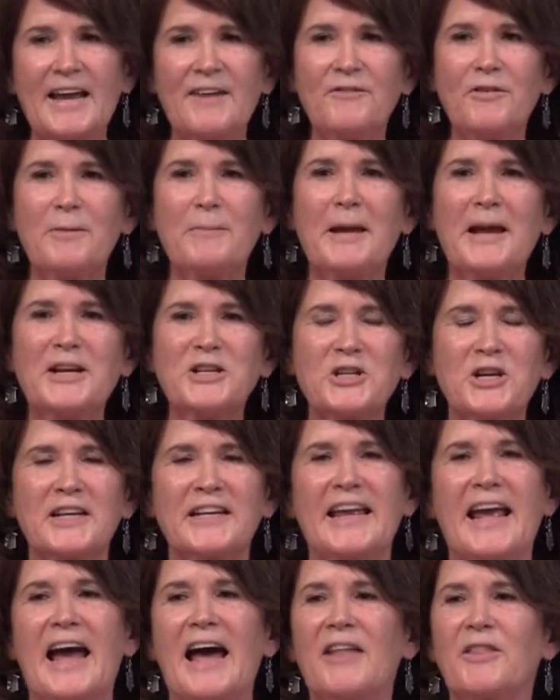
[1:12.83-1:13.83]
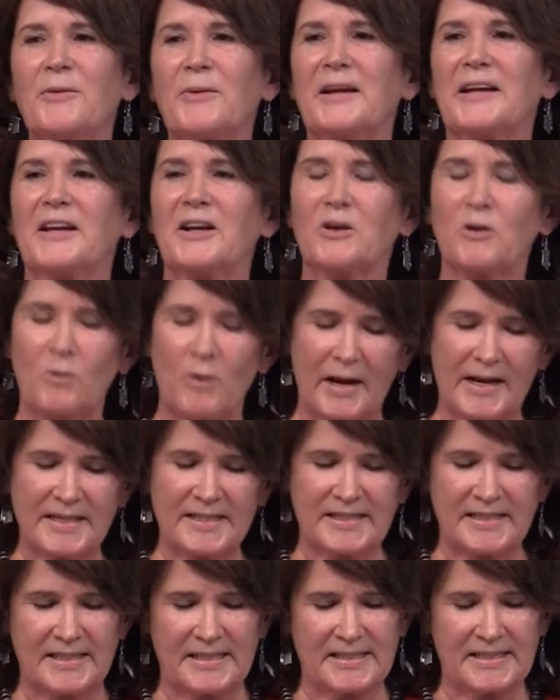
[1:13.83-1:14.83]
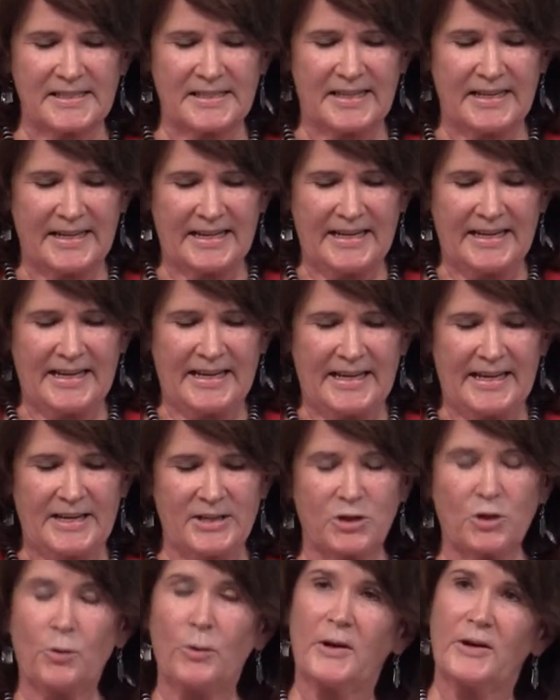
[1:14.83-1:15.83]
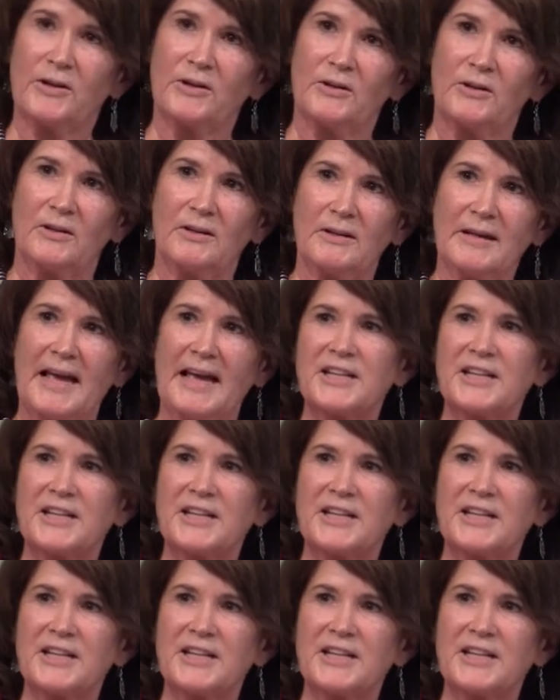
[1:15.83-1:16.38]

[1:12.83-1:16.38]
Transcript: Information gathering in a crisis is critical.